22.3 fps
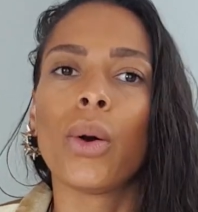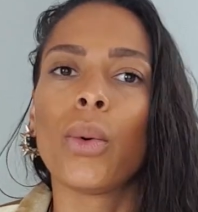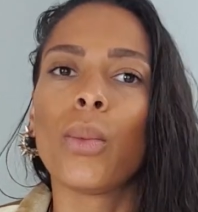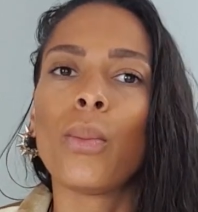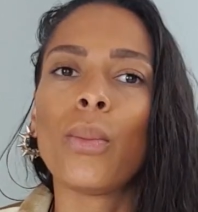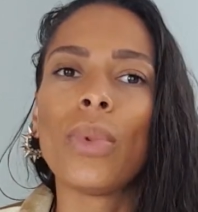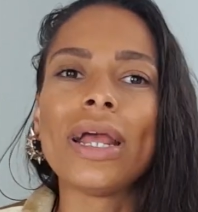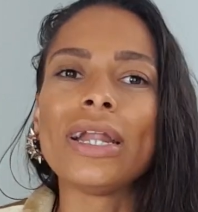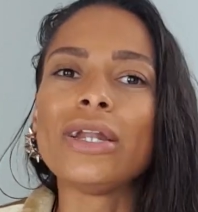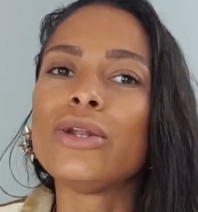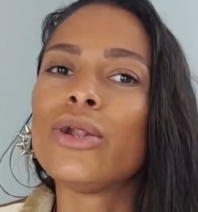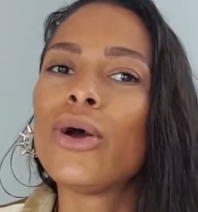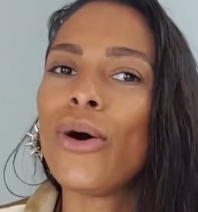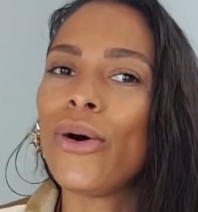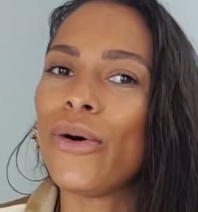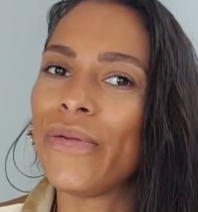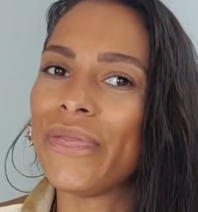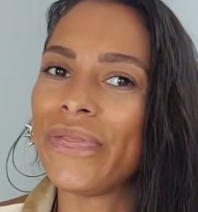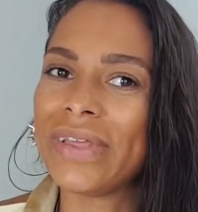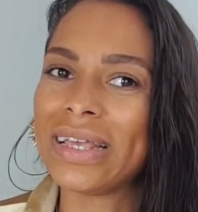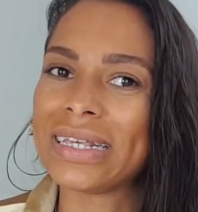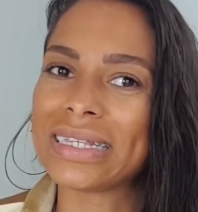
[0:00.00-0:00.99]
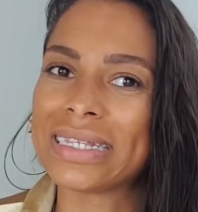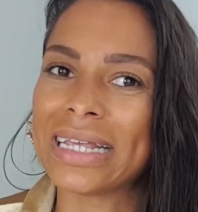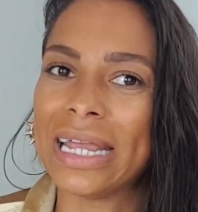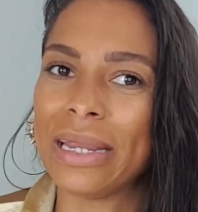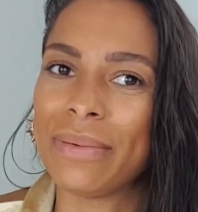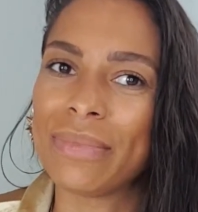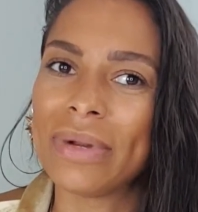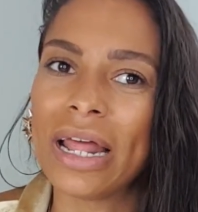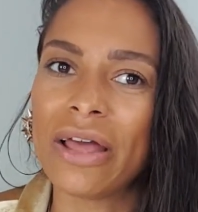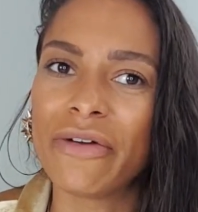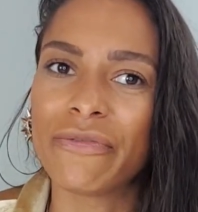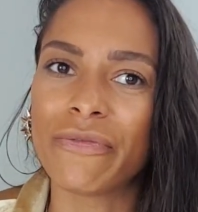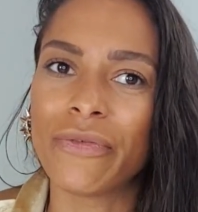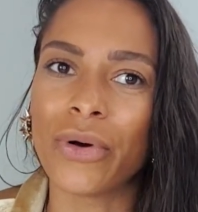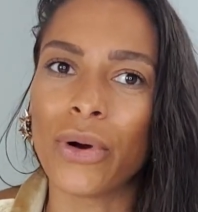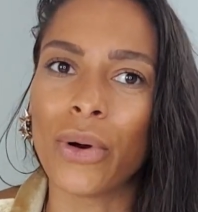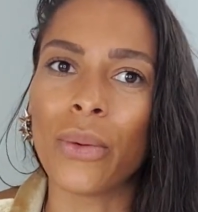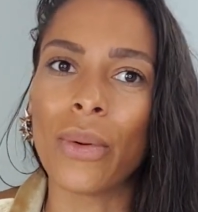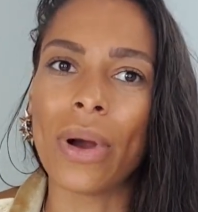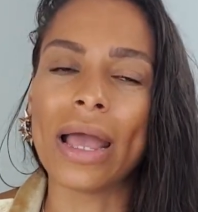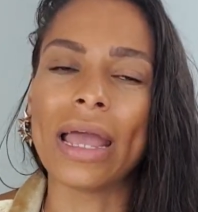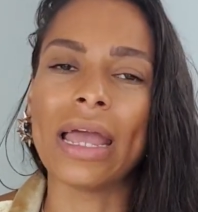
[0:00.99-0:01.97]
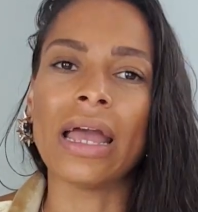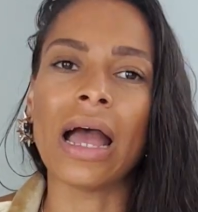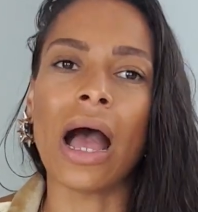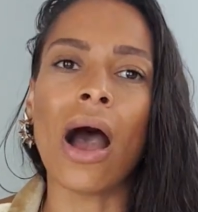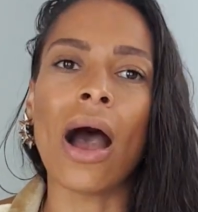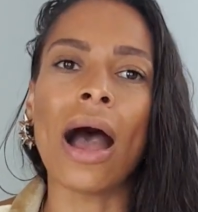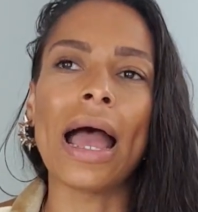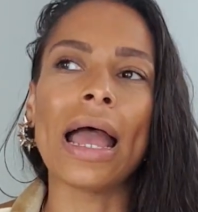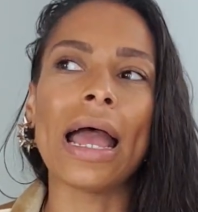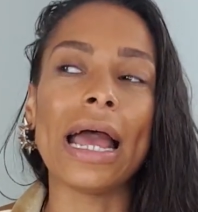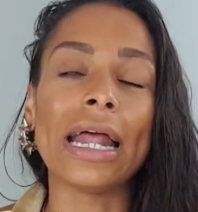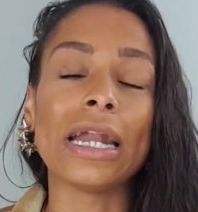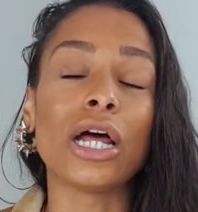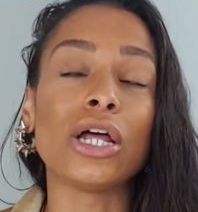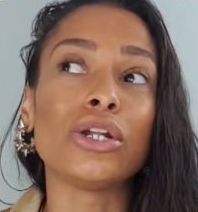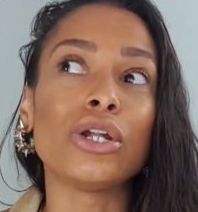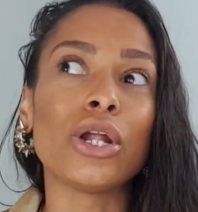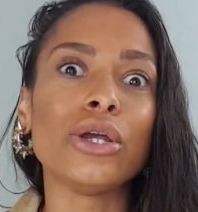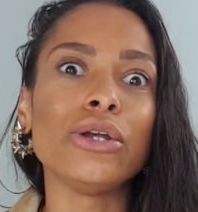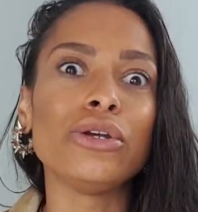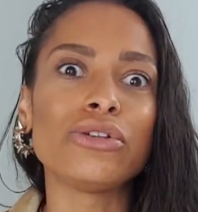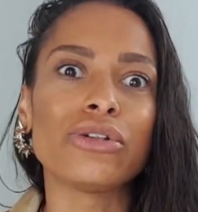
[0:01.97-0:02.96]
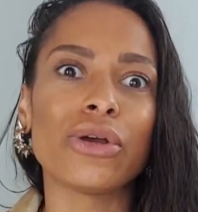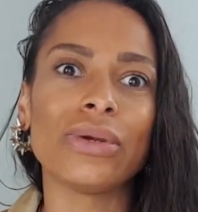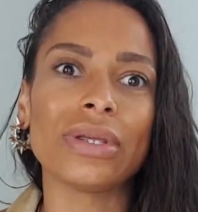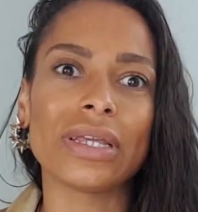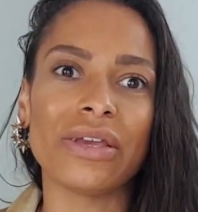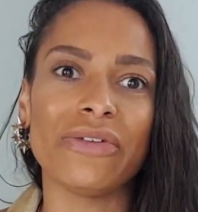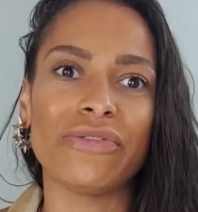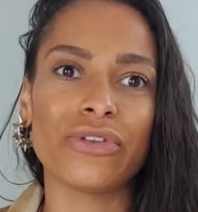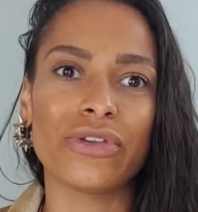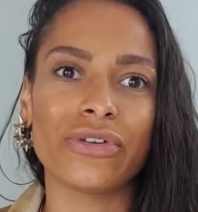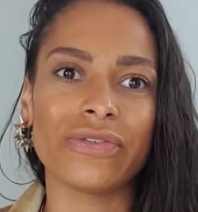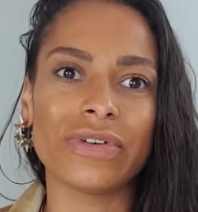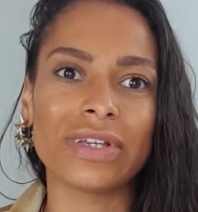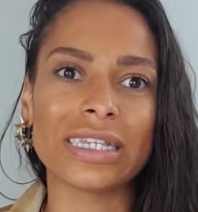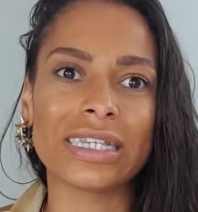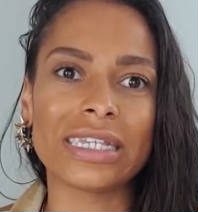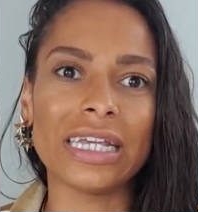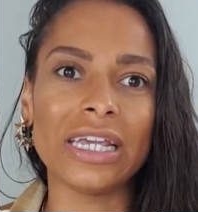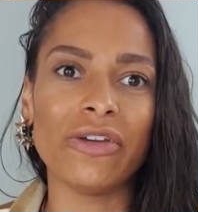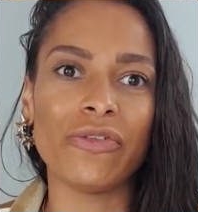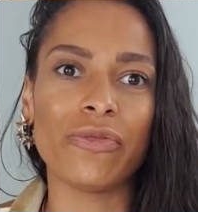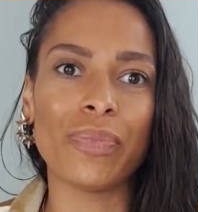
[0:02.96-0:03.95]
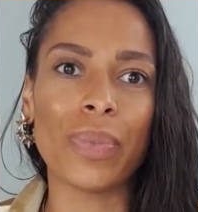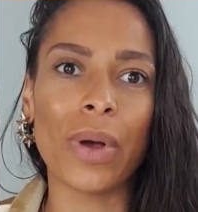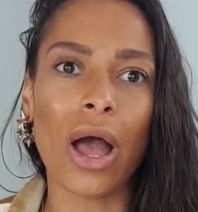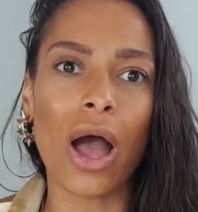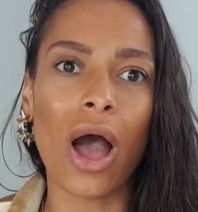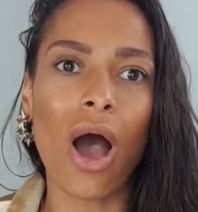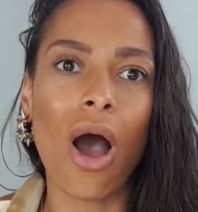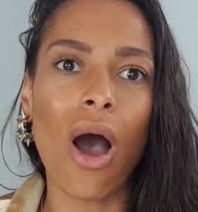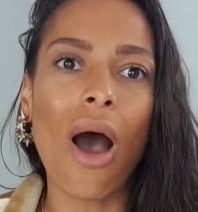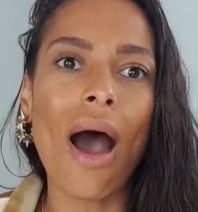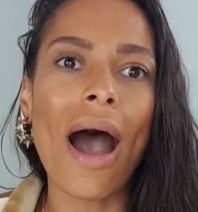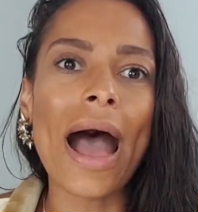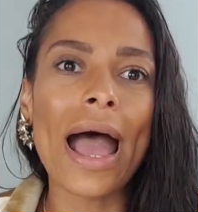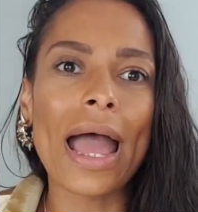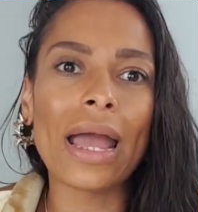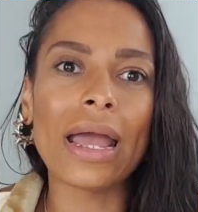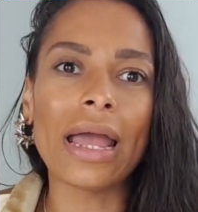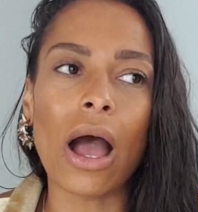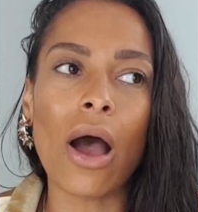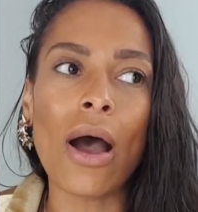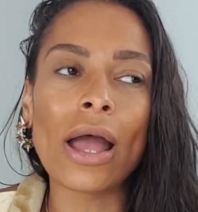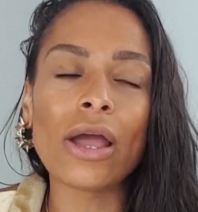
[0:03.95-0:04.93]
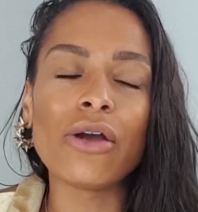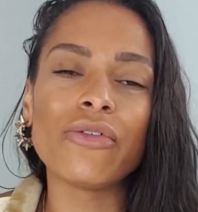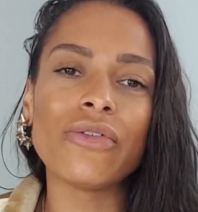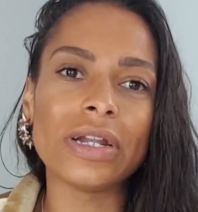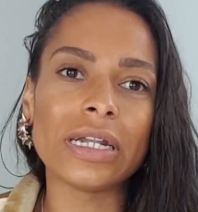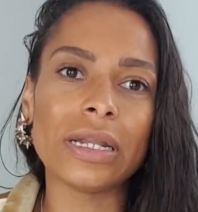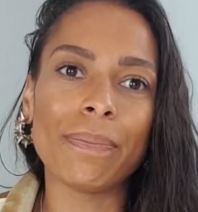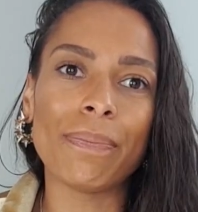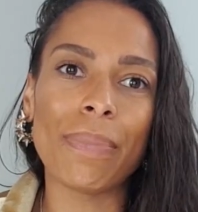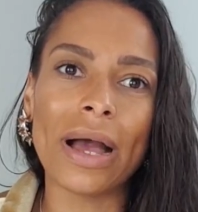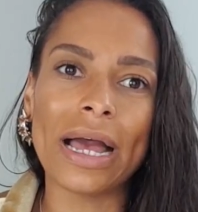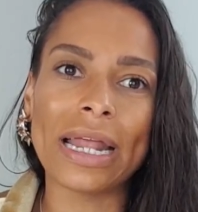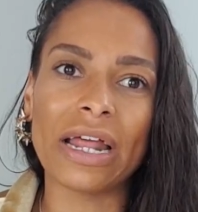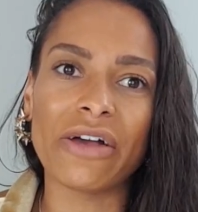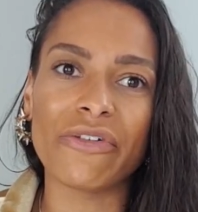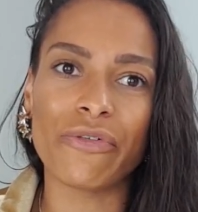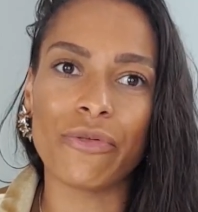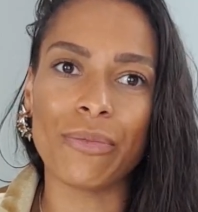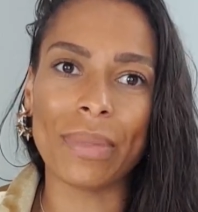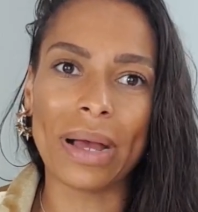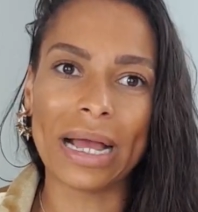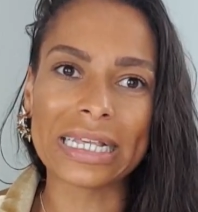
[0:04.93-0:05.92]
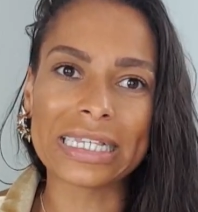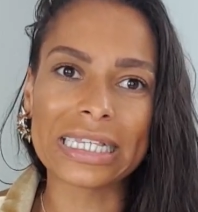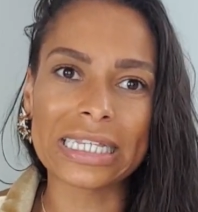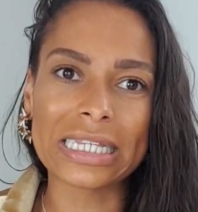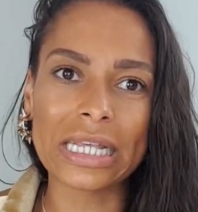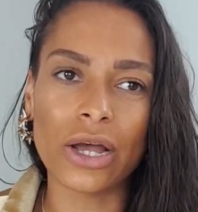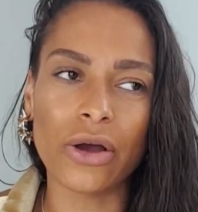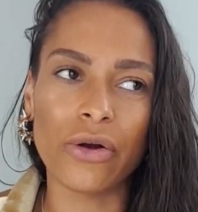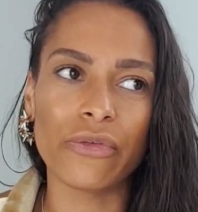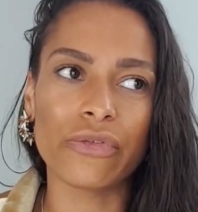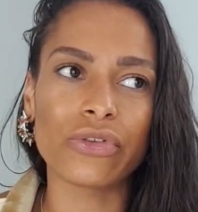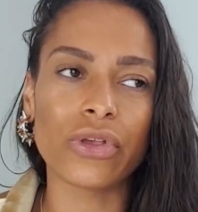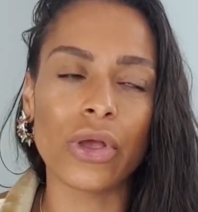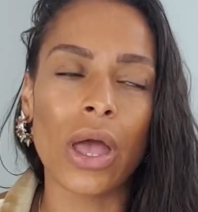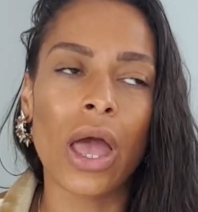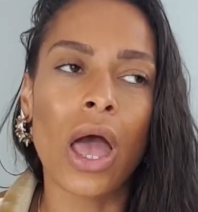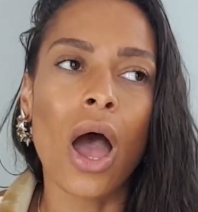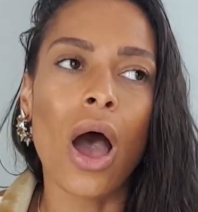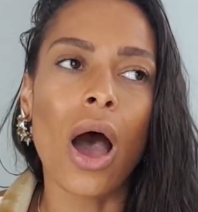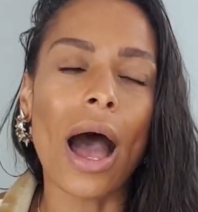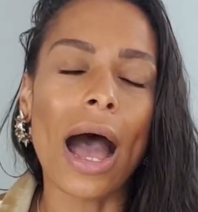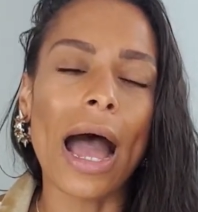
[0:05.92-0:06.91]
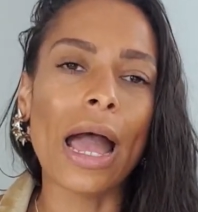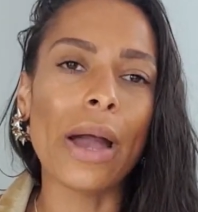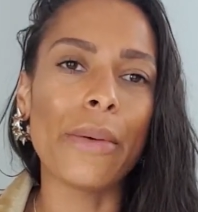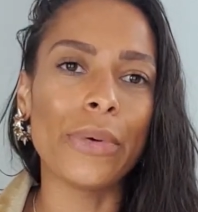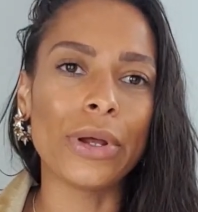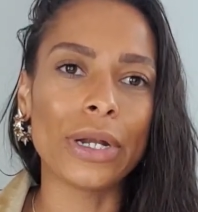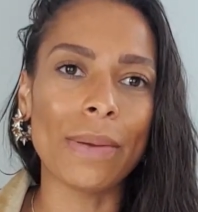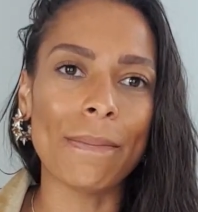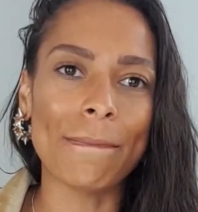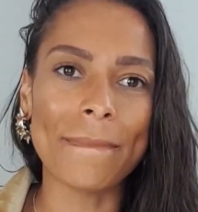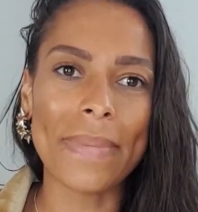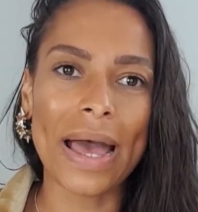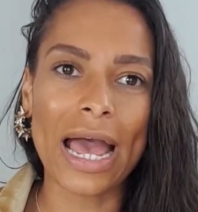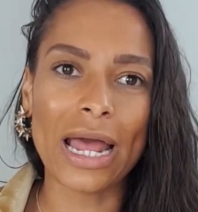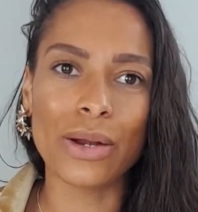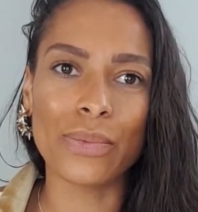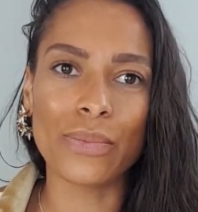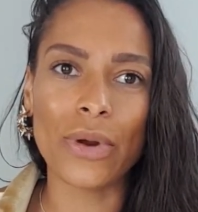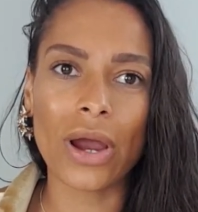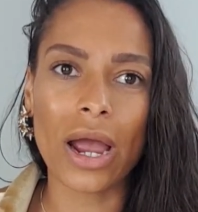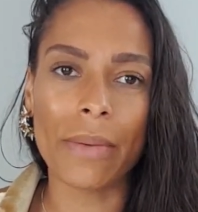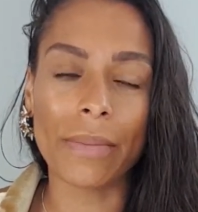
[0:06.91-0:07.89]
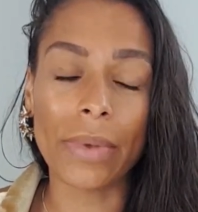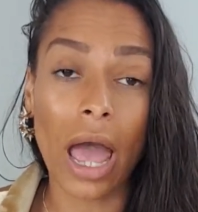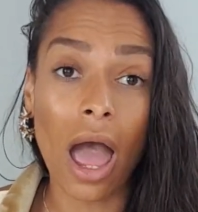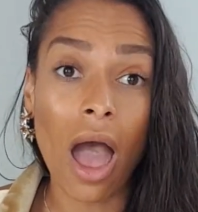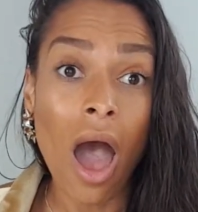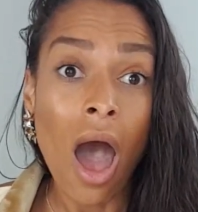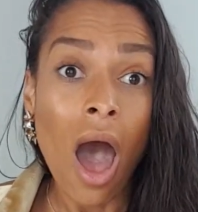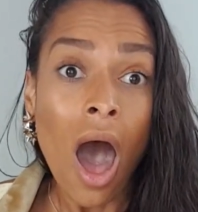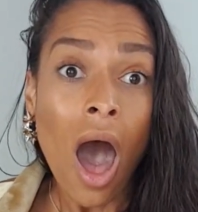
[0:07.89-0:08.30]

We're not on the same level. I know you don't give to receive, but I already buy that for myself. So I want a man where I'm like,